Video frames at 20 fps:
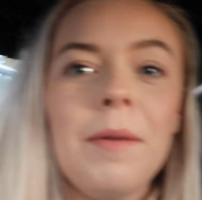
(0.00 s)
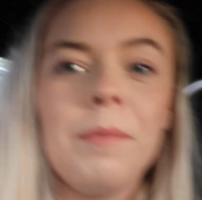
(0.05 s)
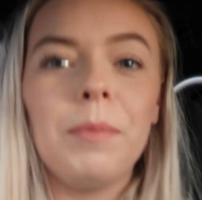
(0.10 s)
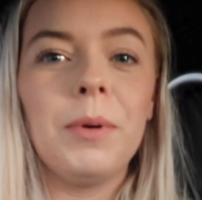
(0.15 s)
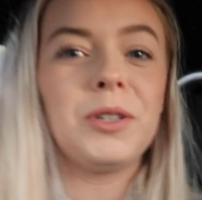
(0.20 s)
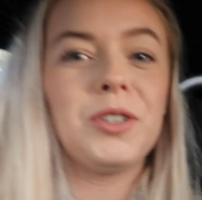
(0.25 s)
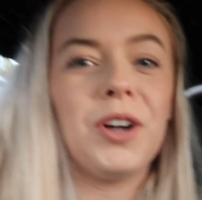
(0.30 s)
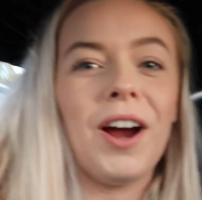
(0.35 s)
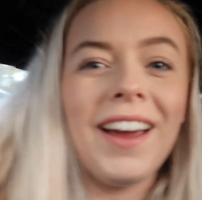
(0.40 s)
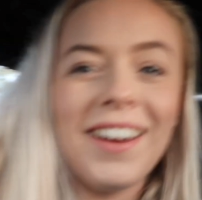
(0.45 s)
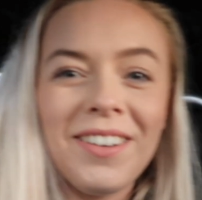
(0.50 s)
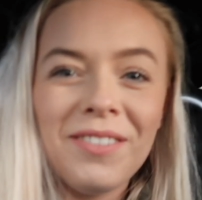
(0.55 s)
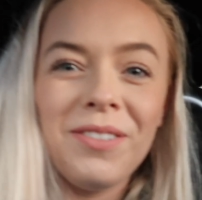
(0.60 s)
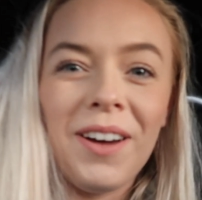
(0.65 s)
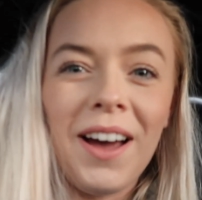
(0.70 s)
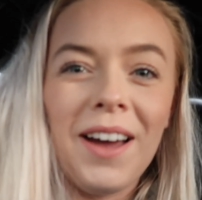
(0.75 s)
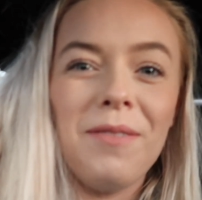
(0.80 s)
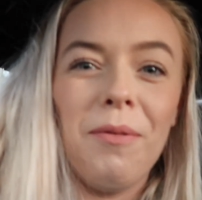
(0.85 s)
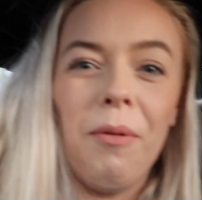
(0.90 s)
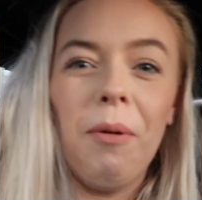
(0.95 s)
but try and
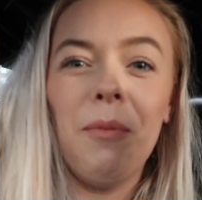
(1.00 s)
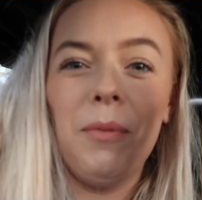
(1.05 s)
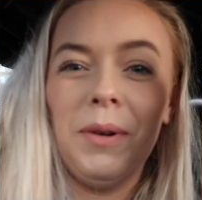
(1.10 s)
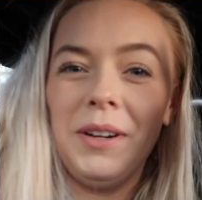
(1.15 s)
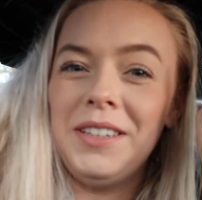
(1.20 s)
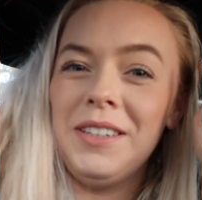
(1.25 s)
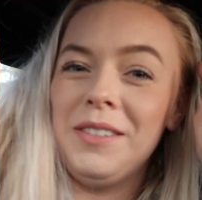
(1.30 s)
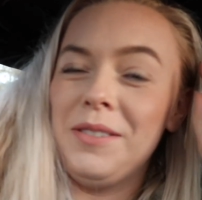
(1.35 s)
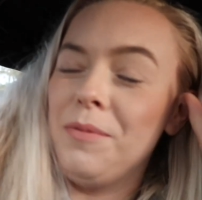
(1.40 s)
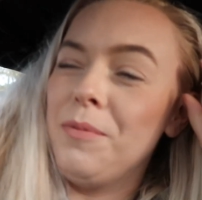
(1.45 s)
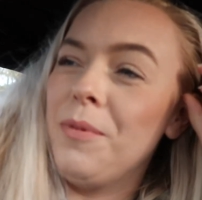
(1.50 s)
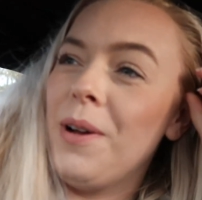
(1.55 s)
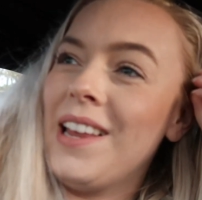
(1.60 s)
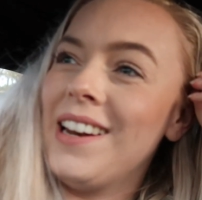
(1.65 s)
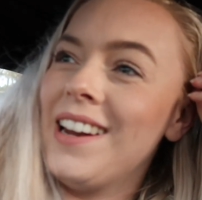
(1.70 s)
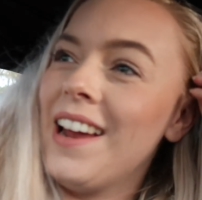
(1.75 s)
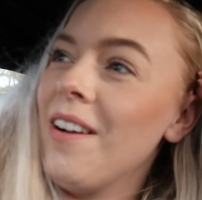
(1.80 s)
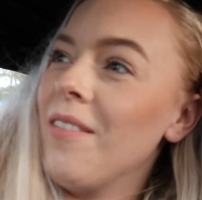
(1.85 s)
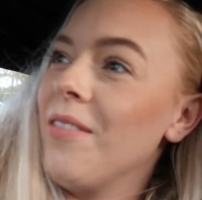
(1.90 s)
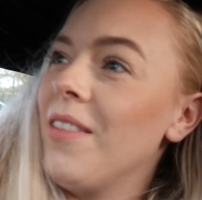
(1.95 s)
find one which isn't wet
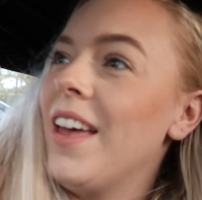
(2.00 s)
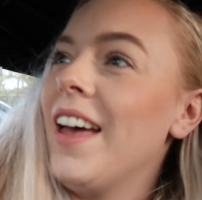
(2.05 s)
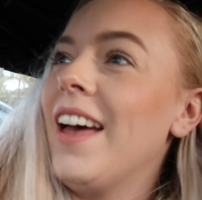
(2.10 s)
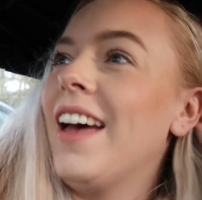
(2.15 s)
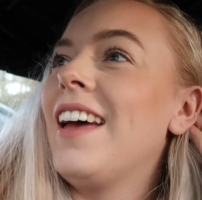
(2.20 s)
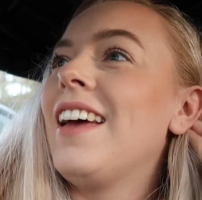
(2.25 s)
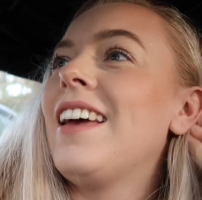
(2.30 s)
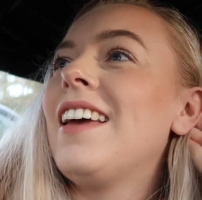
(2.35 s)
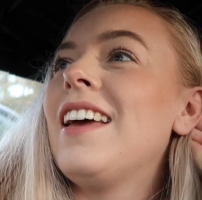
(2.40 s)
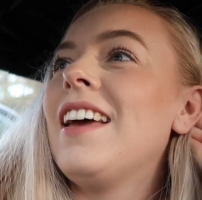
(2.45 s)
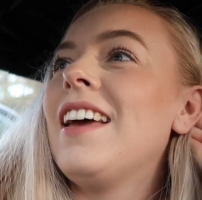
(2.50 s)
down there.